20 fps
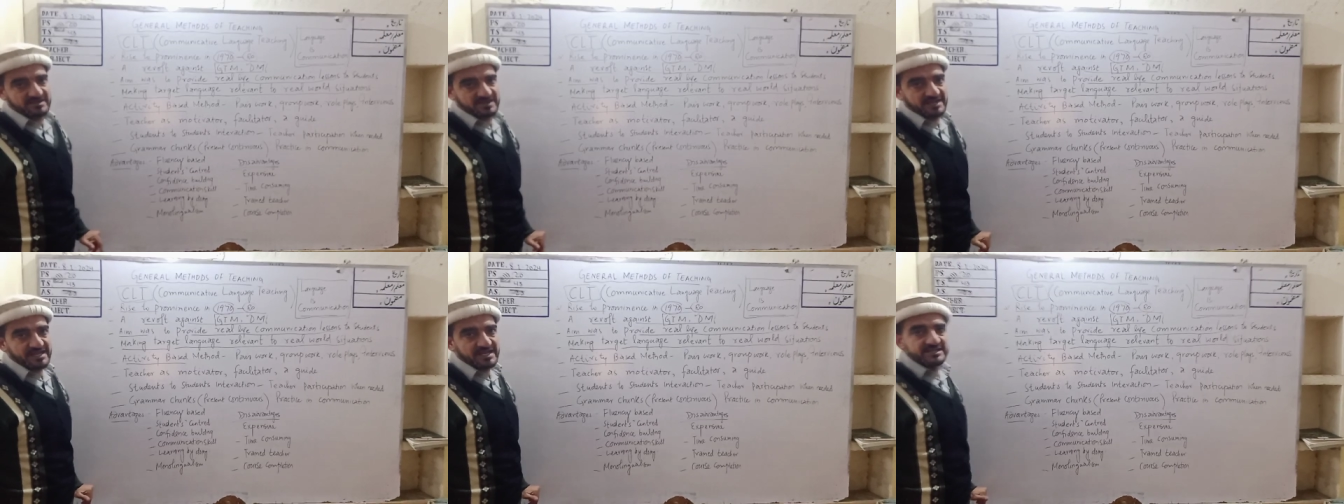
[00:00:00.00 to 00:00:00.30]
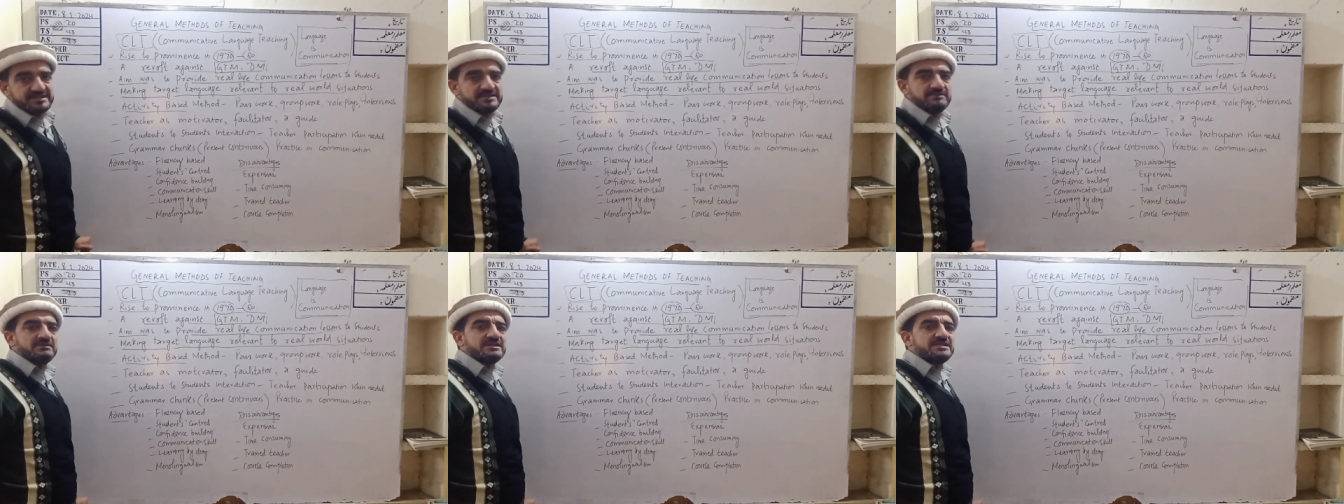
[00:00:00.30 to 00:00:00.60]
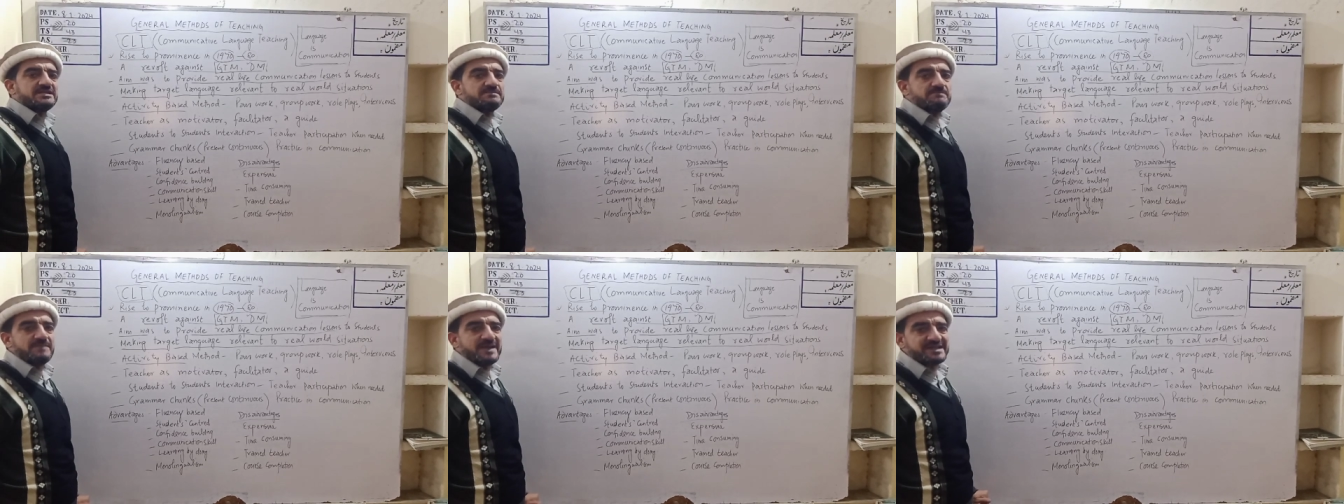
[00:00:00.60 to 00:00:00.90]

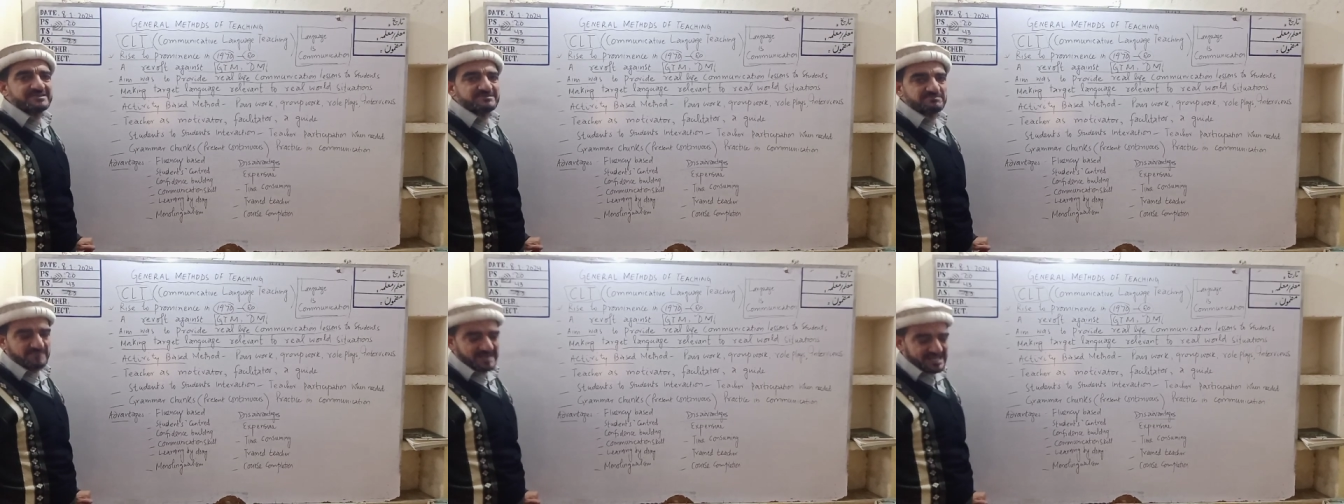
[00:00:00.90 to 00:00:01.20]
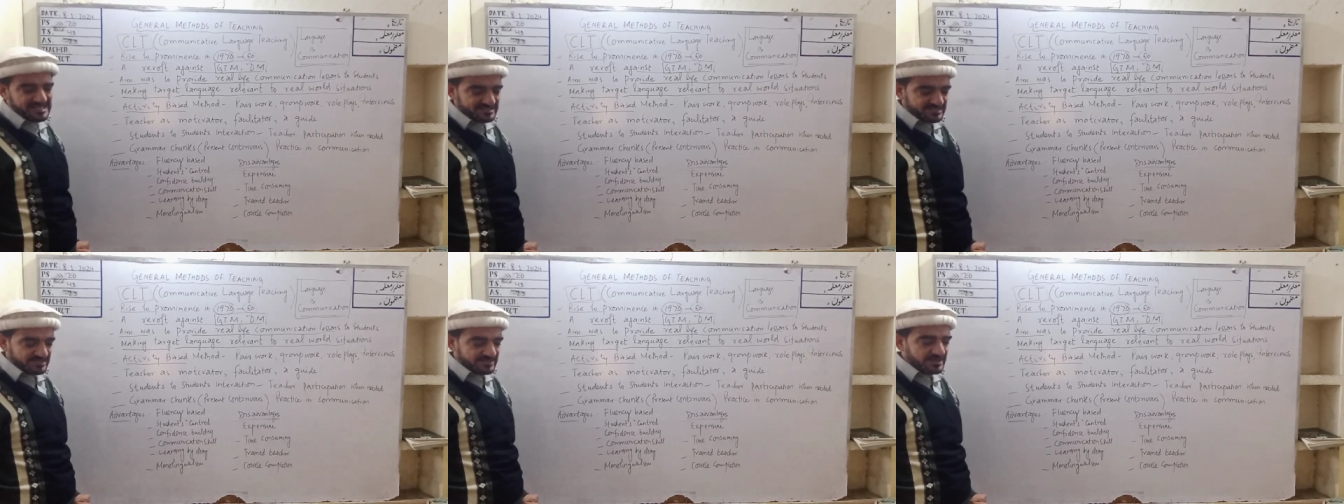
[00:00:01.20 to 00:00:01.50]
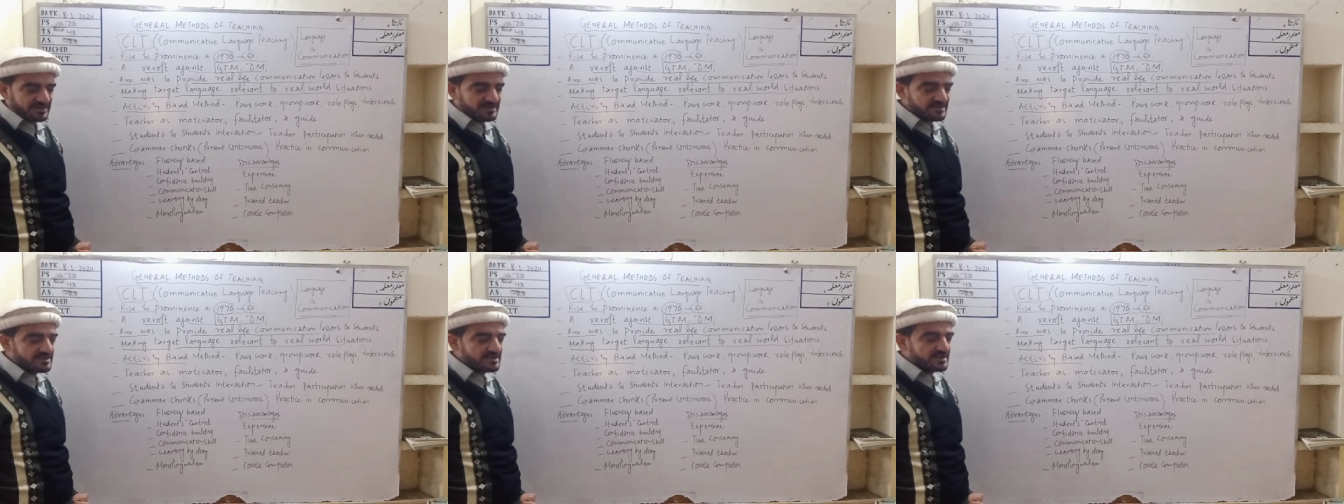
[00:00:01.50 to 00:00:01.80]
Activity-based
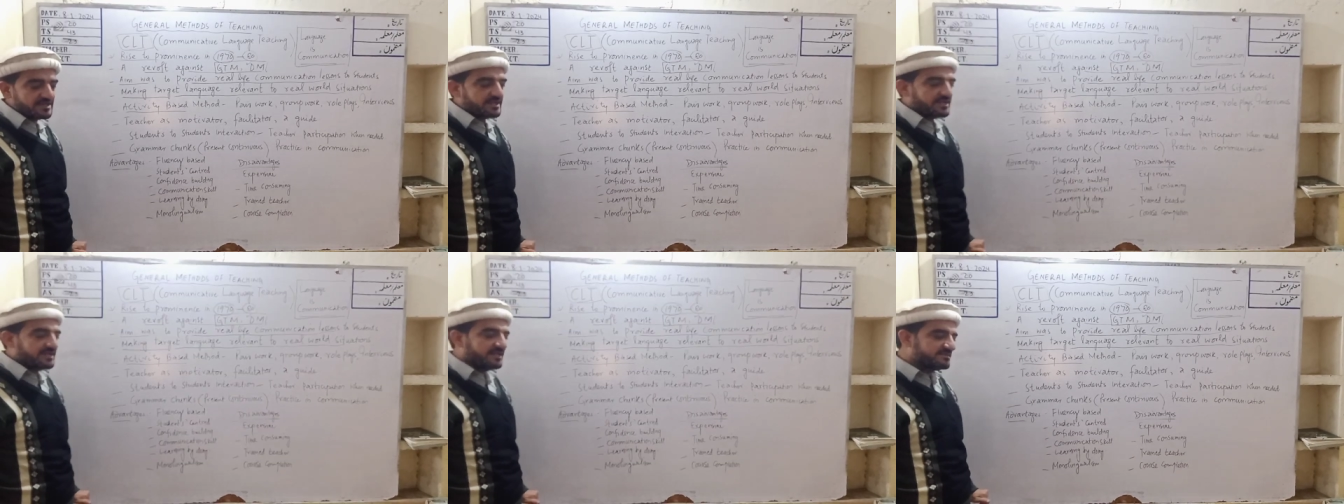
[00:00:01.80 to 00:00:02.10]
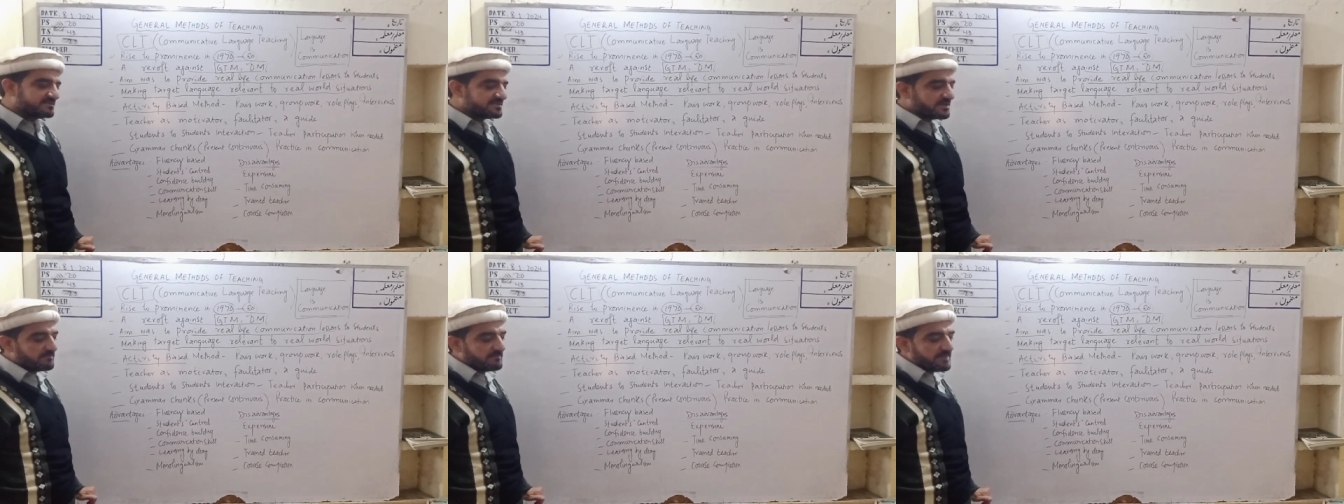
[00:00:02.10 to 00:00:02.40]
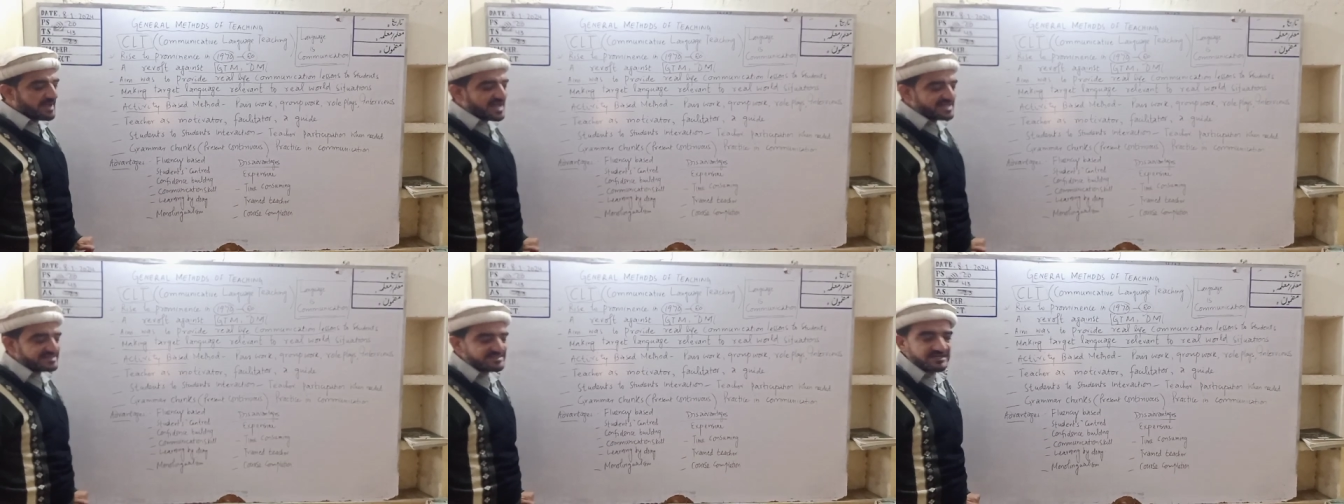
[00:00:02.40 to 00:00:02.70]
method is the
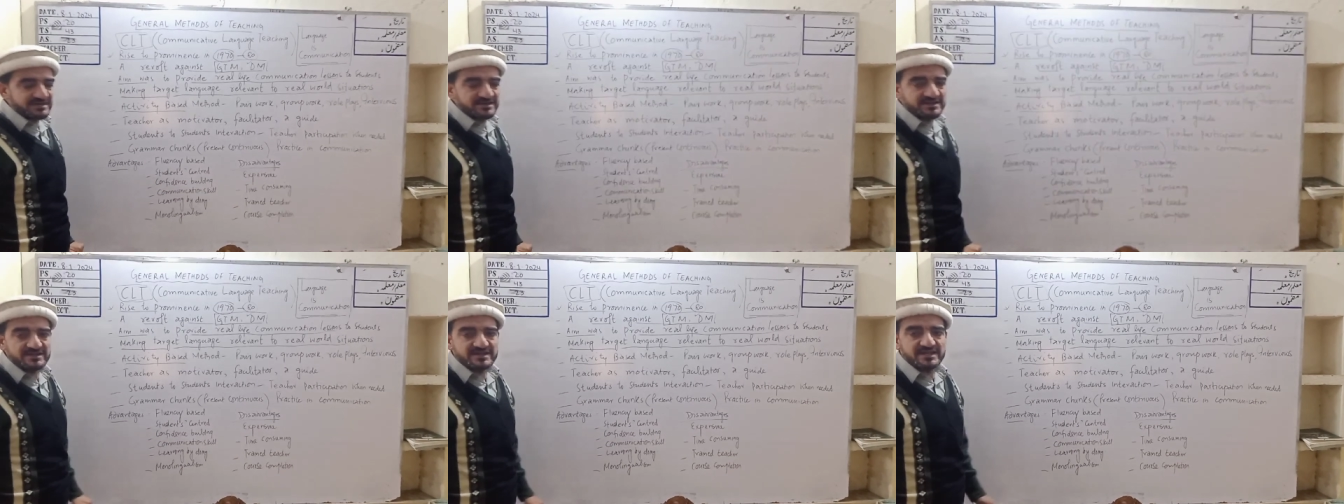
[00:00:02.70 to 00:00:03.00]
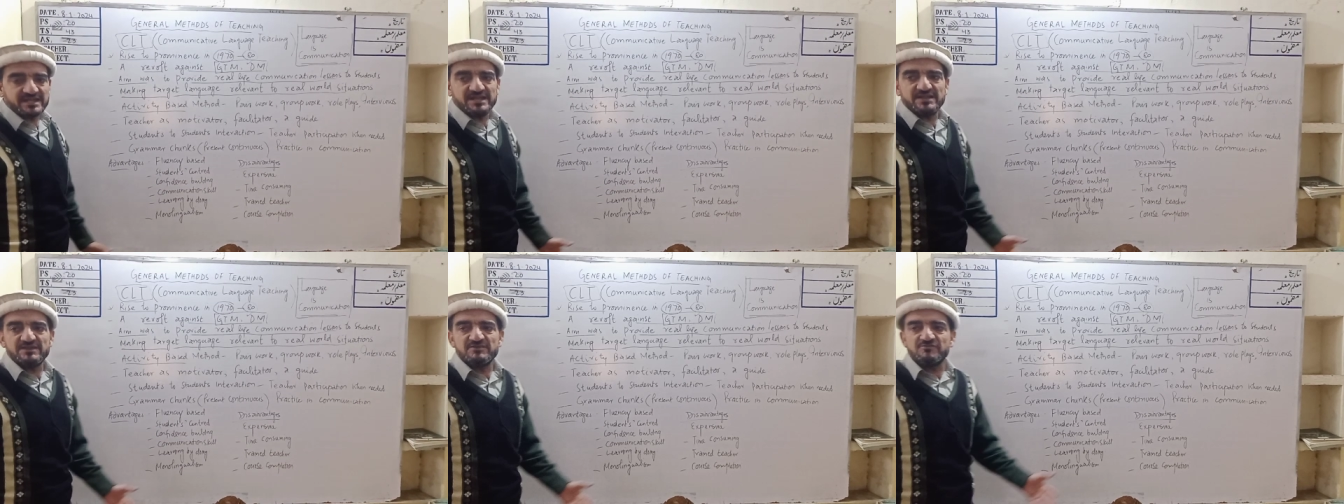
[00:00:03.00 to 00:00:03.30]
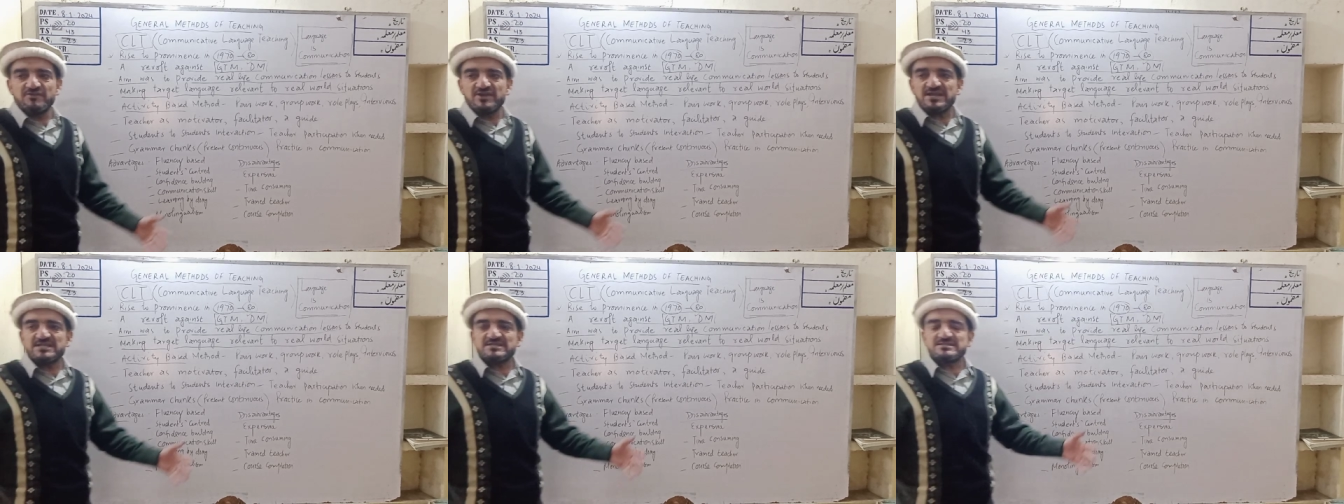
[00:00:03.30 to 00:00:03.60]
method in
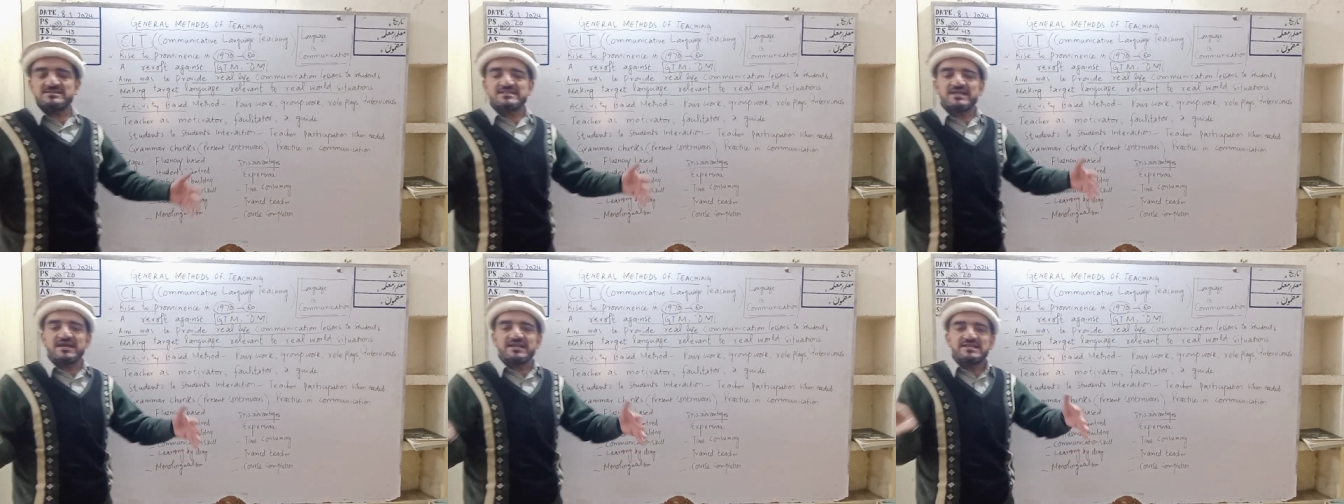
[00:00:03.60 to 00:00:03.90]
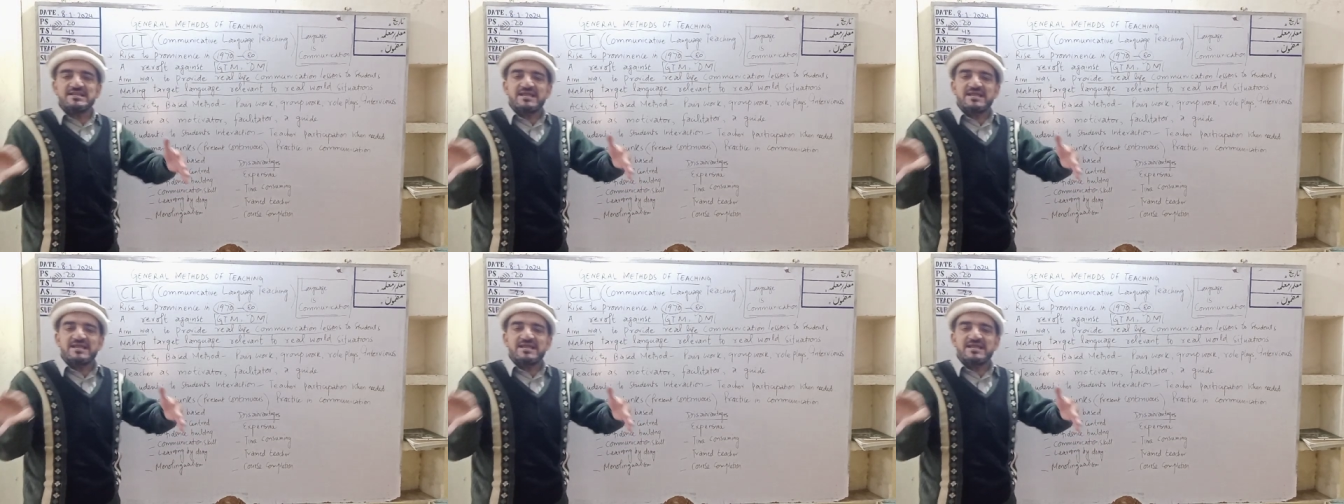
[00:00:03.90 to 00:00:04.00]
which the